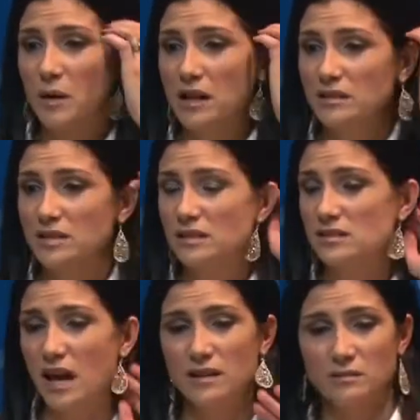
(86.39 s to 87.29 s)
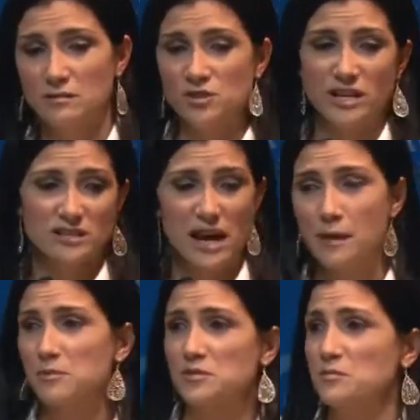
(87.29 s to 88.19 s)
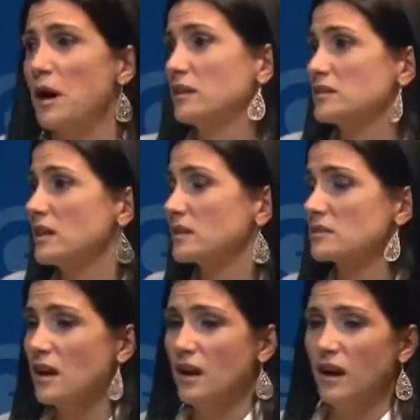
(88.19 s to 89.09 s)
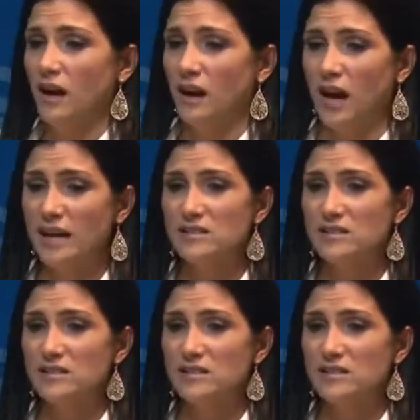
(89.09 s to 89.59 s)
politics. I don't know Jake Tapper's politics. I